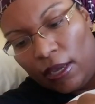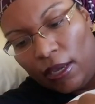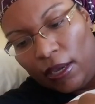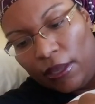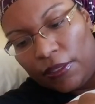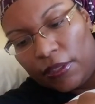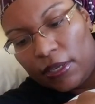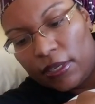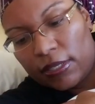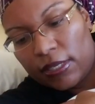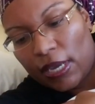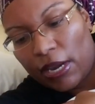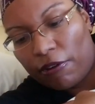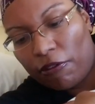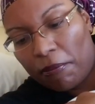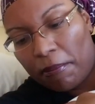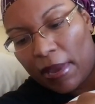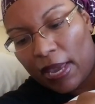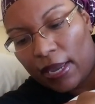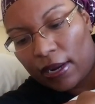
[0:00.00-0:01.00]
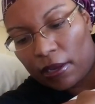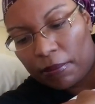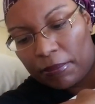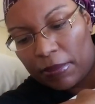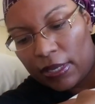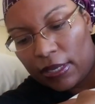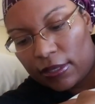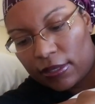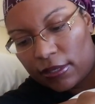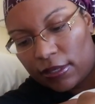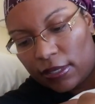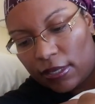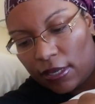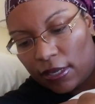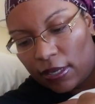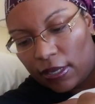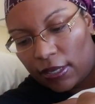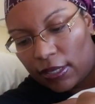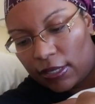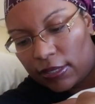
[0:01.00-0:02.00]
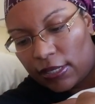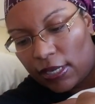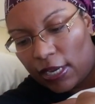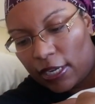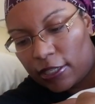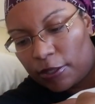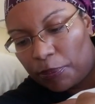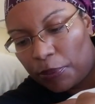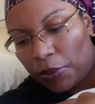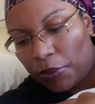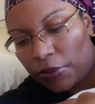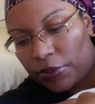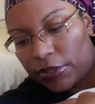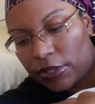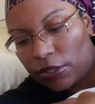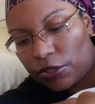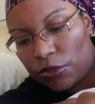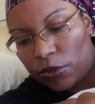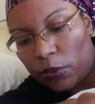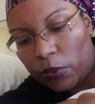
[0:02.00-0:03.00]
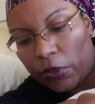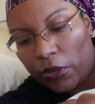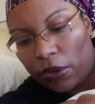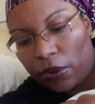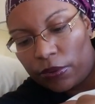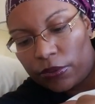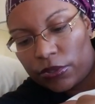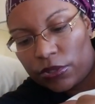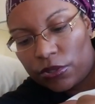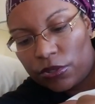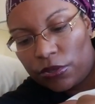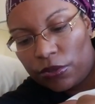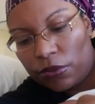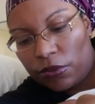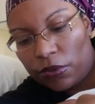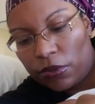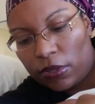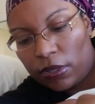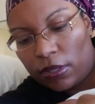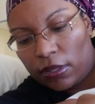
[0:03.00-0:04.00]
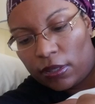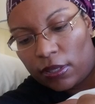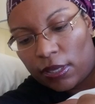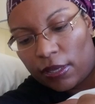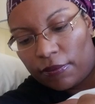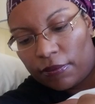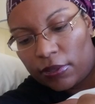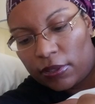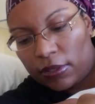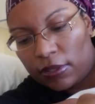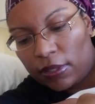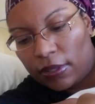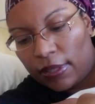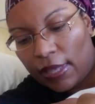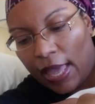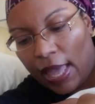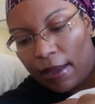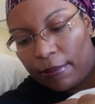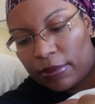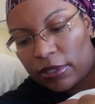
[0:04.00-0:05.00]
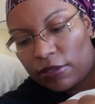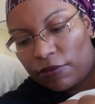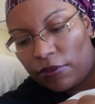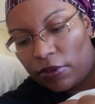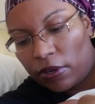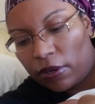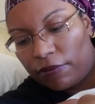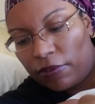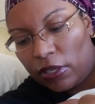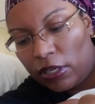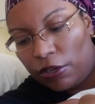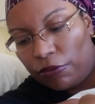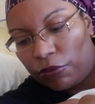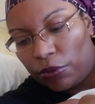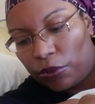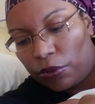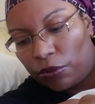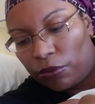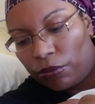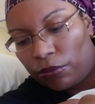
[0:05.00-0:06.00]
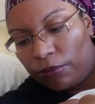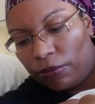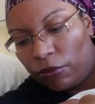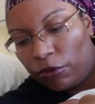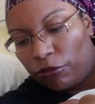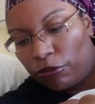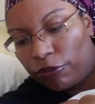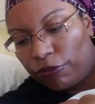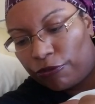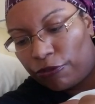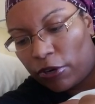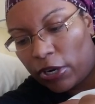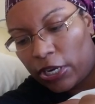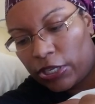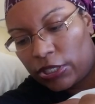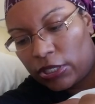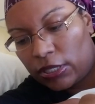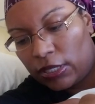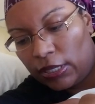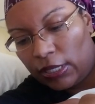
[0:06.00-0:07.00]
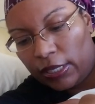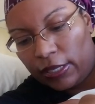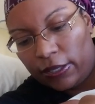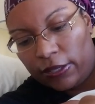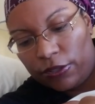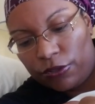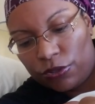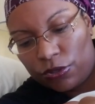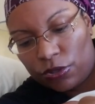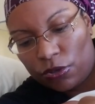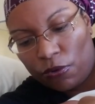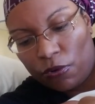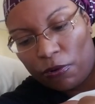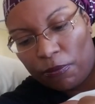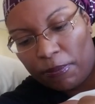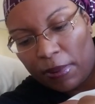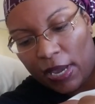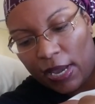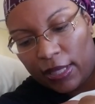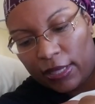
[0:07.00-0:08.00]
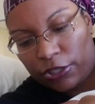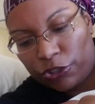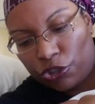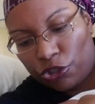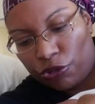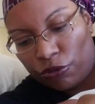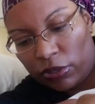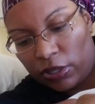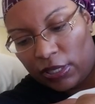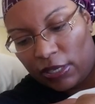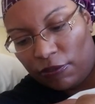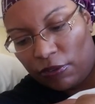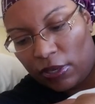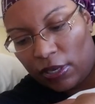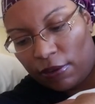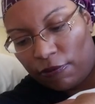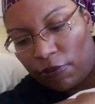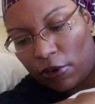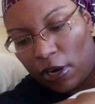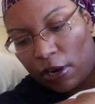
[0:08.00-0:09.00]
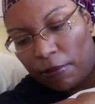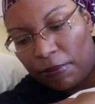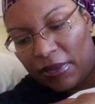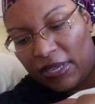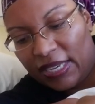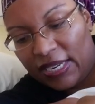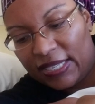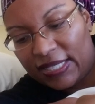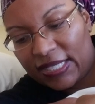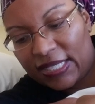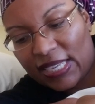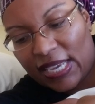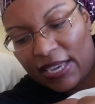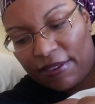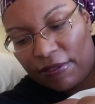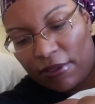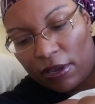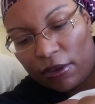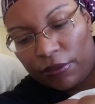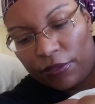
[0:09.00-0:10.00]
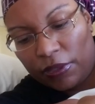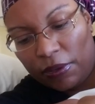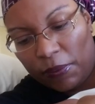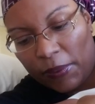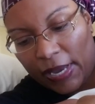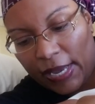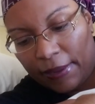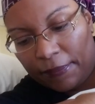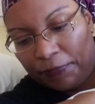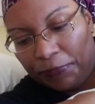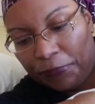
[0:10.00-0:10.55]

This aromatic mist contains pure essential oils to enliven the atmosphere of any room, refresh linens, or balance your living environment in a safe, healthy way.